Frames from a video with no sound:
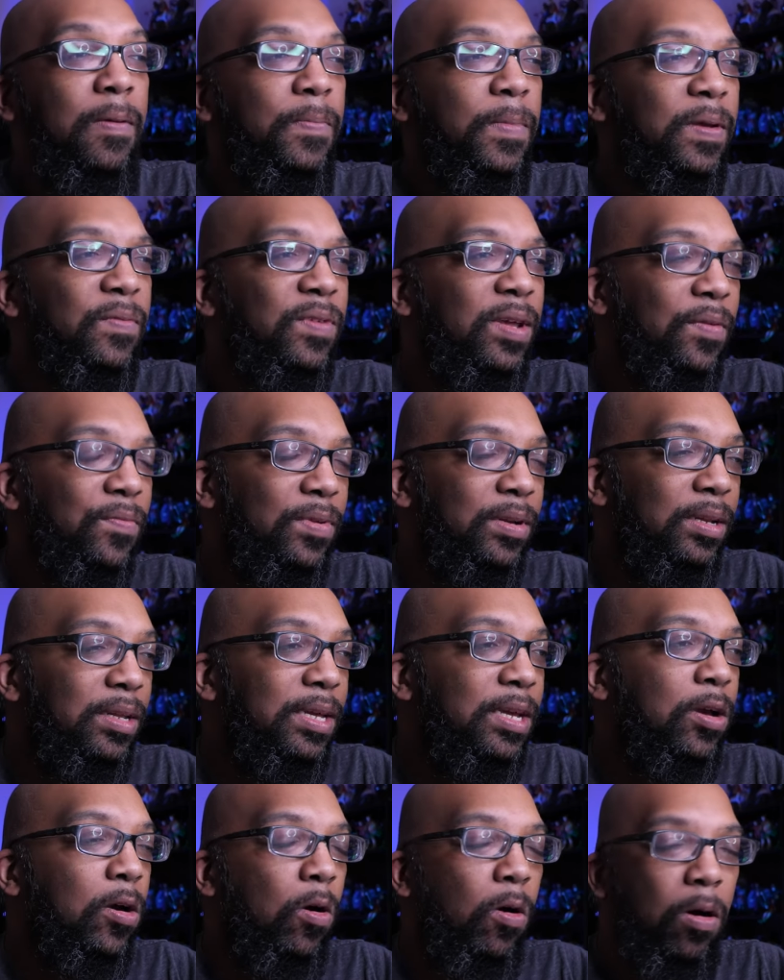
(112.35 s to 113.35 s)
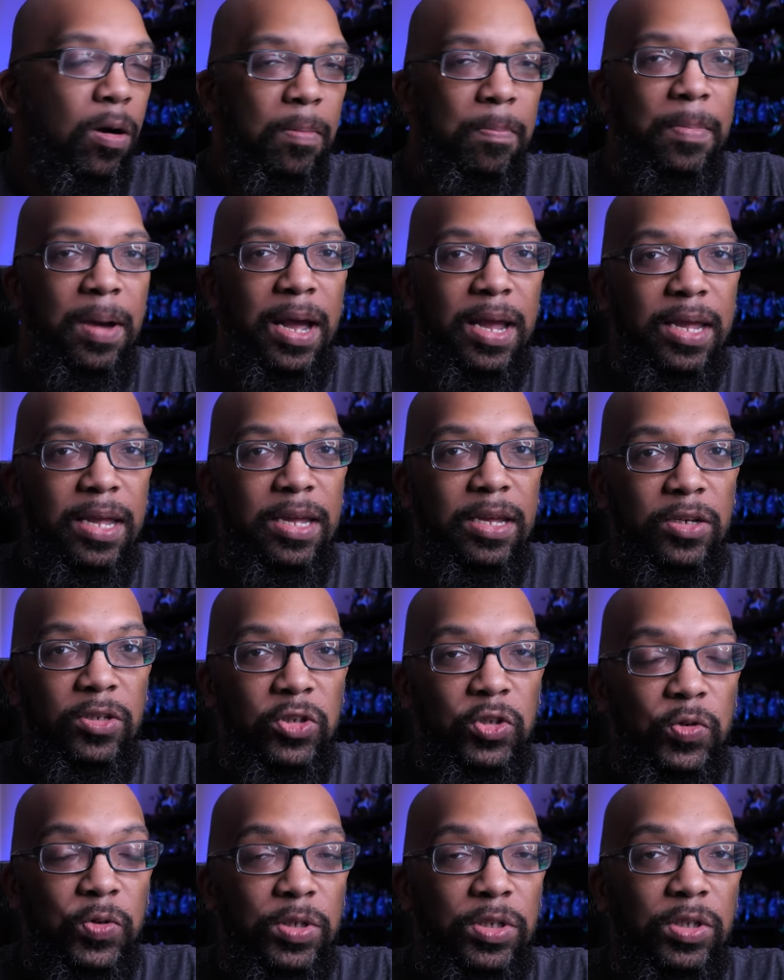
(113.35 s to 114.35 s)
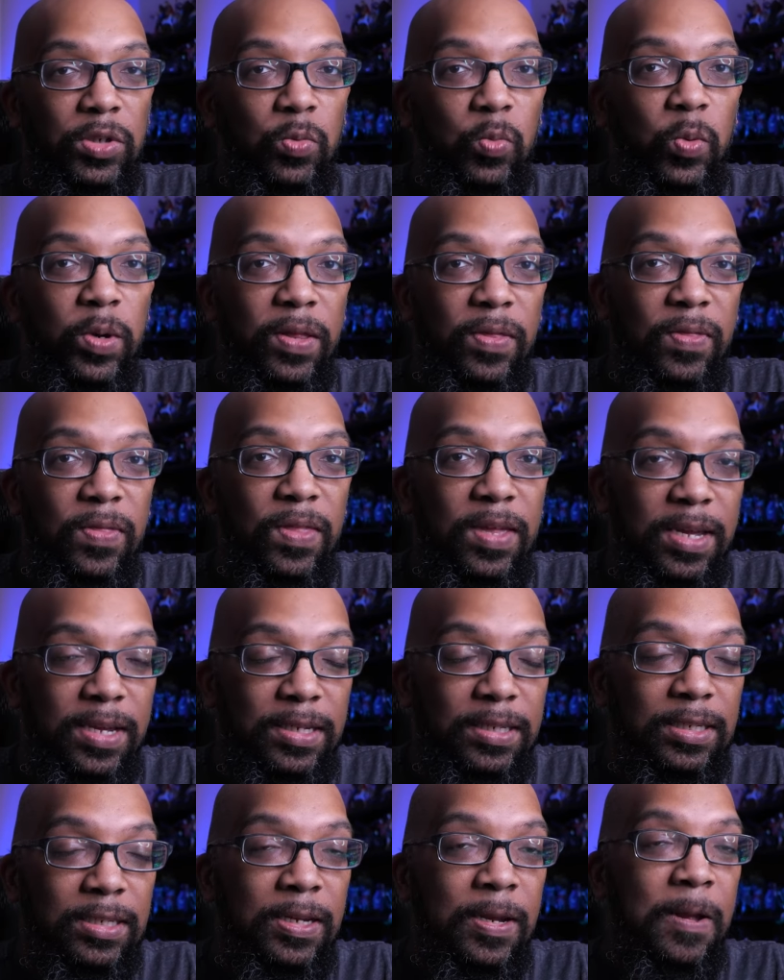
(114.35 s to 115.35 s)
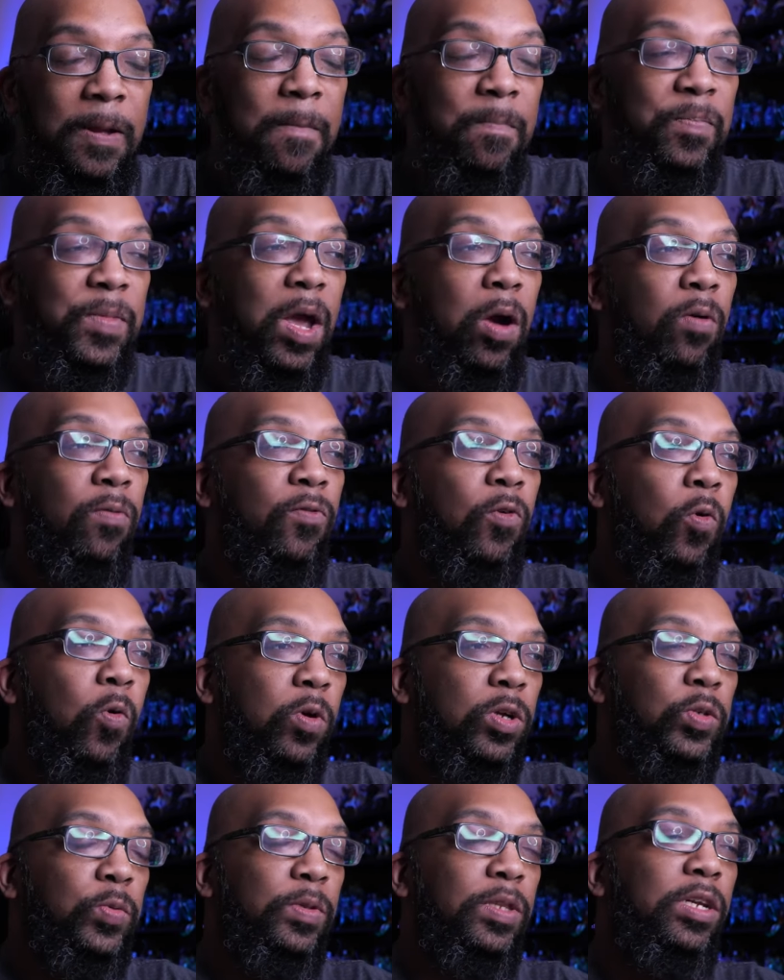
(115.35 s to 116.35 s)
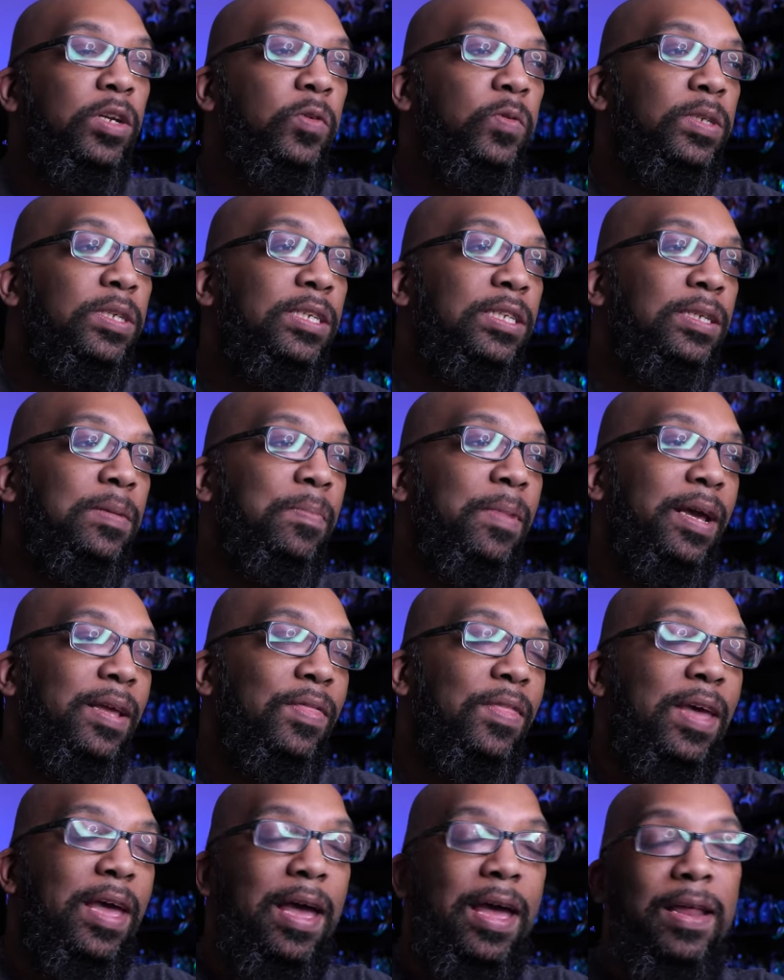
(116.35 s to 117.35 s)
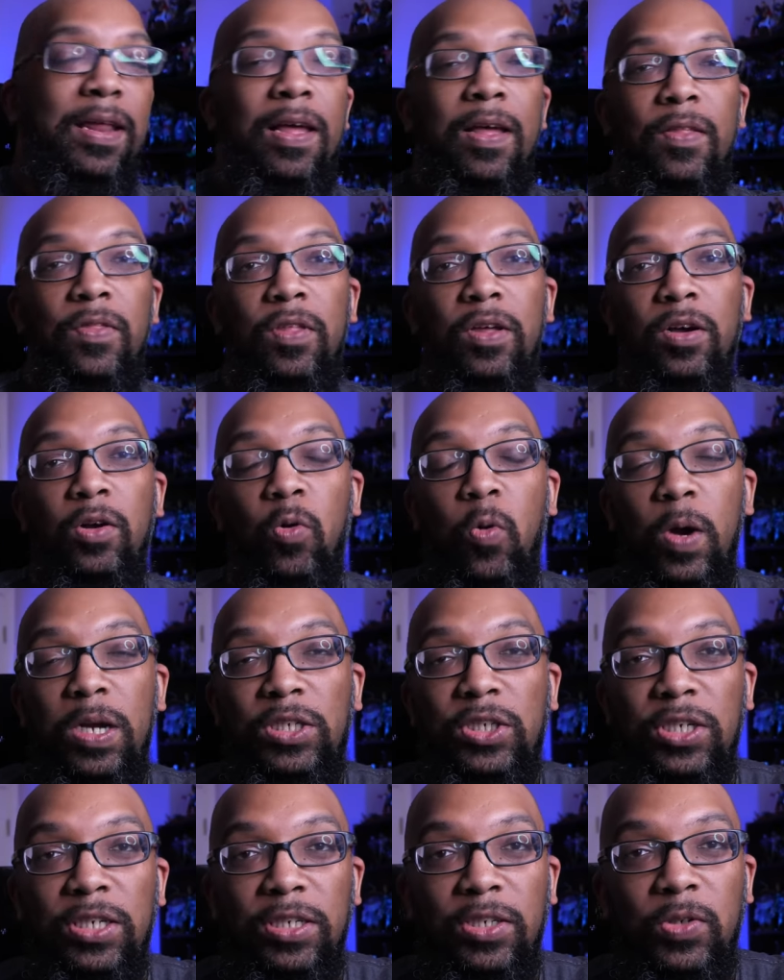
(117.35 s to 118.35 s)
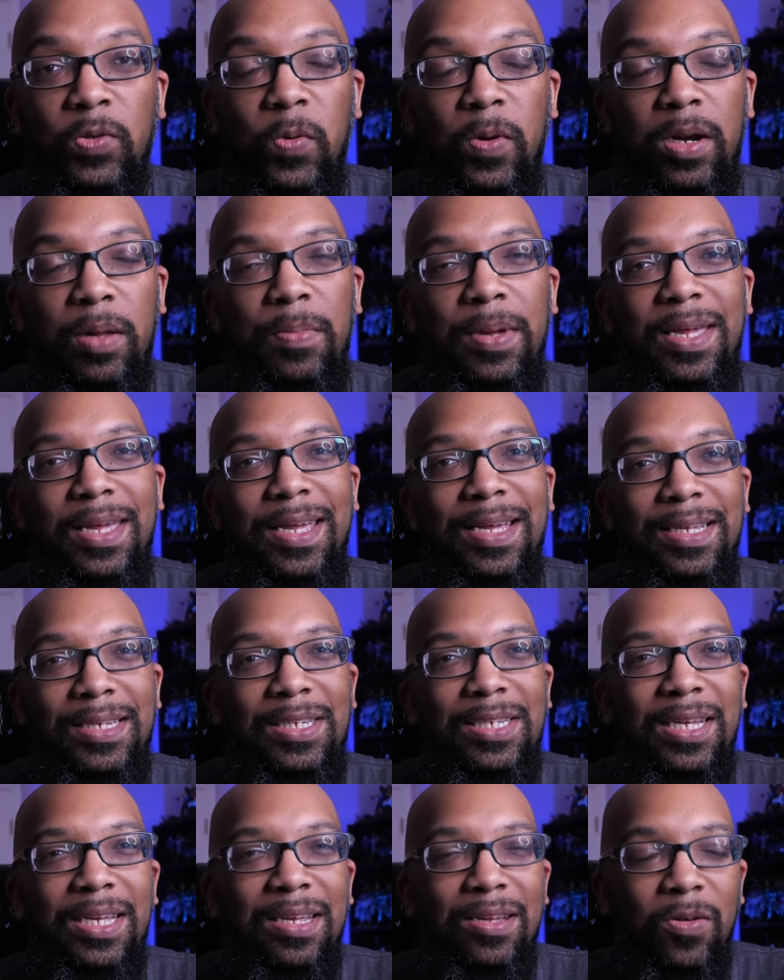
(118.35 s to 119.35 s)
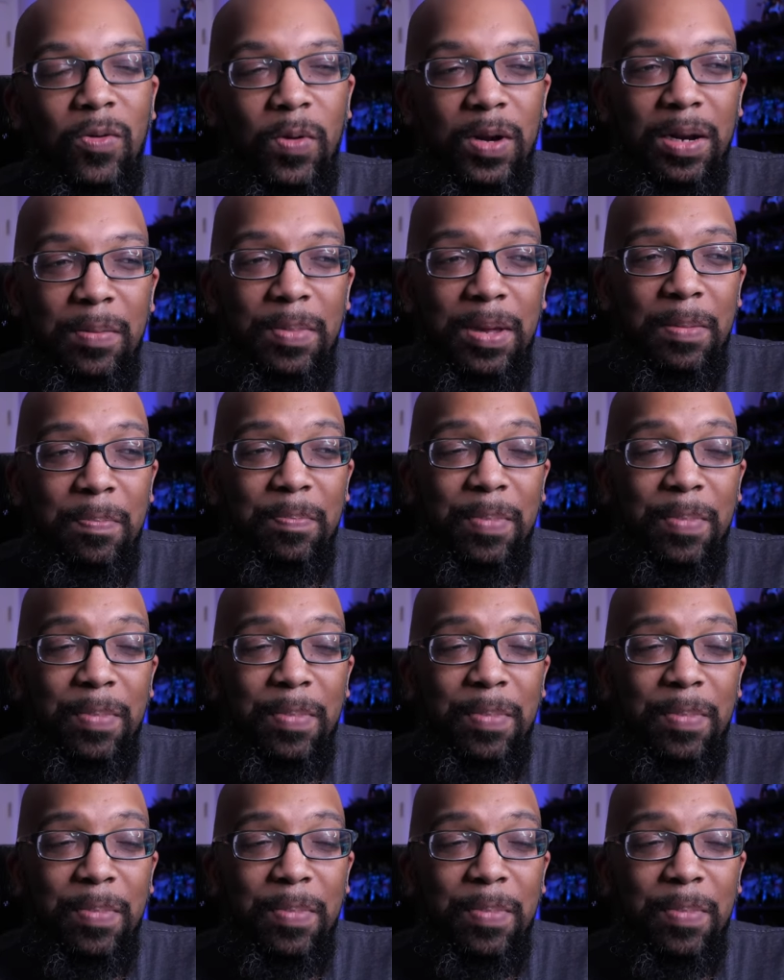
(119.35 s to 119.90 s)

they've definitely caught my interest with this. Now, of course, with a new system like that, the question is going to be, is it going to be